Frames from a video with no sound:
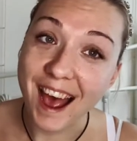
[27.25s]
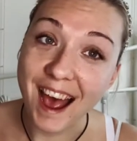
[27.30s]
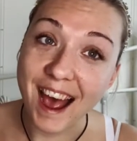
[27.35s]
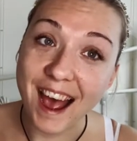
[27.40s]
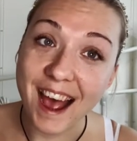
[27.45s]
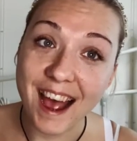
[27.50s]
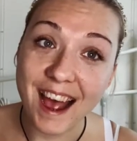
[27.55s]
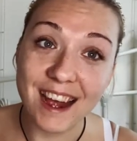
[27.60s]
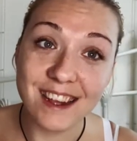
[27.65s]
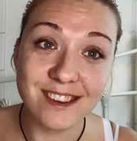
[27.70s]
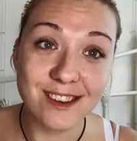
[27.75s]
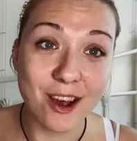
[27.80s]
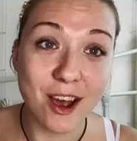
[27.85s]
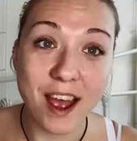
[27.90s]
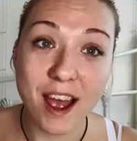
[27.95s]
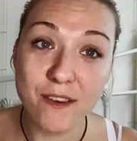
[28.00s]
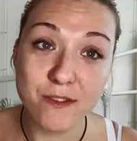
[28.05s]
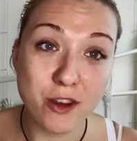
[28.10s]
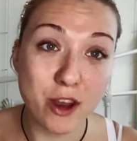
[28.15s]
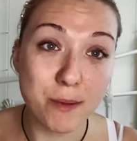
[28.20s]
And I
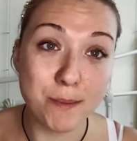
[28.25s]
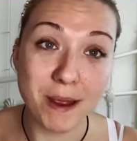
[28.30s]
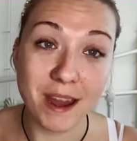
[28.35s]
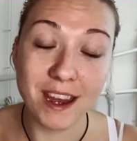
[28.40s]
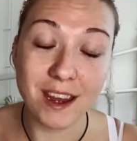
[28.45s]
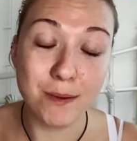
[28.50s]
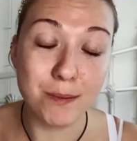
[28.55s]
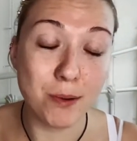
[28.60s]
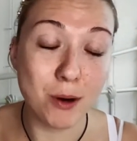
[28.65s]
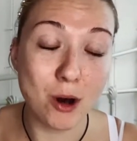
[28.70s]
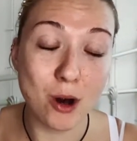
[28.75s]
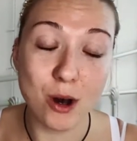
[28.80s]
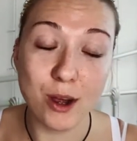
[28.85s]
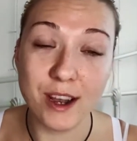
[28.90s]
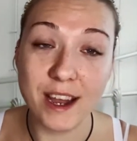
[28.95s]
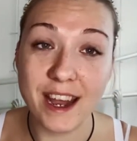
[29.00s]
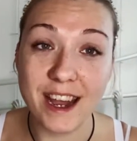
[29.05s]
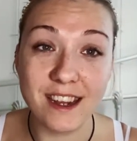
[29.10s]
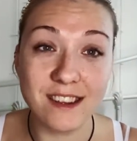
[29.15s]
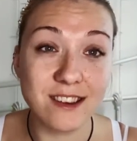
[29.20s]
have no makeup
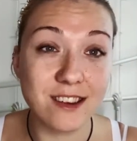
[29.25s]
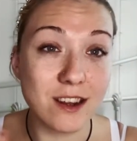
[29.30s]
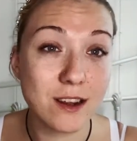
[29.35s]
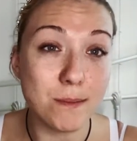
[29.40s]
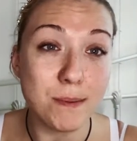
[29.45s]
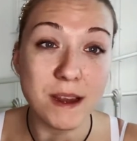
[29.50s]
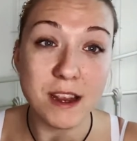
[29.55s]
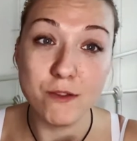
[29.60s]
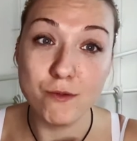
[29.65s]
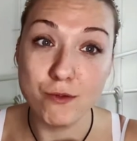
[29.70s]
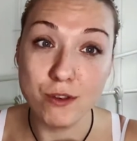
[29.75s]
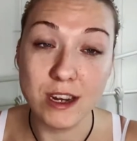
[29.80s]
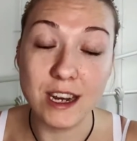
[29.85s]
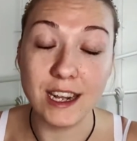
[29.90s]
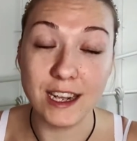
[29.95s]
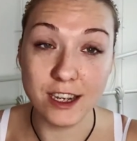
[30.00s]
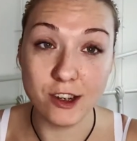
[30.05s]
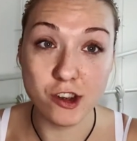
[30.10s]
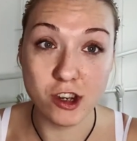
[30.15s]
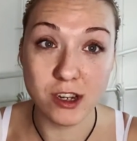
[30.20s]
on. It's gonna be a
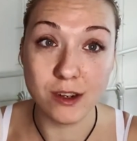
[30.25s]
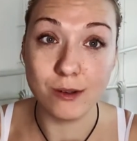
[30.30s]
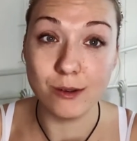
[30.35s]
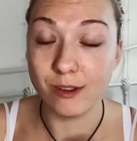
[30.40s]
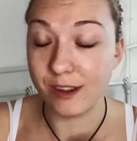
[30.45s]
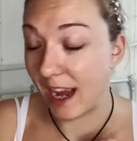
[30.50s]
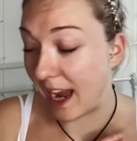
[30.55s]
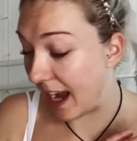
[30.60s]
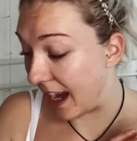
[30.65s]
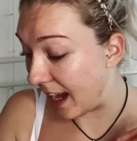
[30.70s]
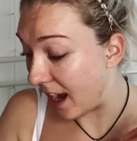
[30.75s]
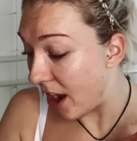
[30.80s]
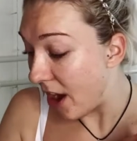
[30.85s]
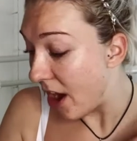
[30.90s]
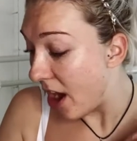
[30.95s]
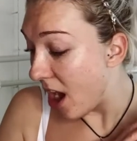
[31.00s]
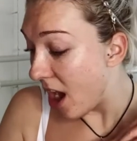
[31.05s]
really chill day.